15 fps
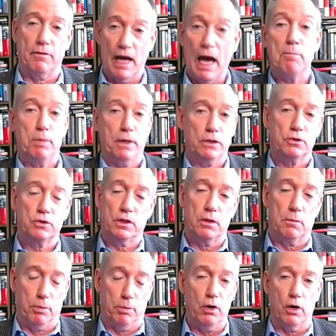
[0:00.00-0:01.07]
I've got pictures in
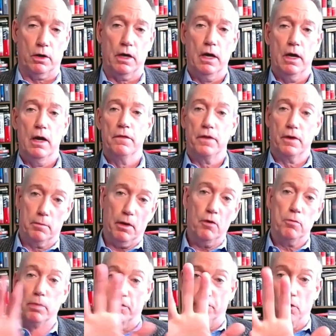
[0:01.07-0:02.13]
the book that are
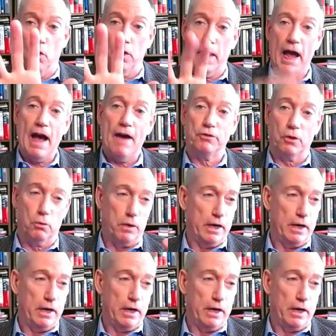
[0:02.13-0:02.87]
both before and after,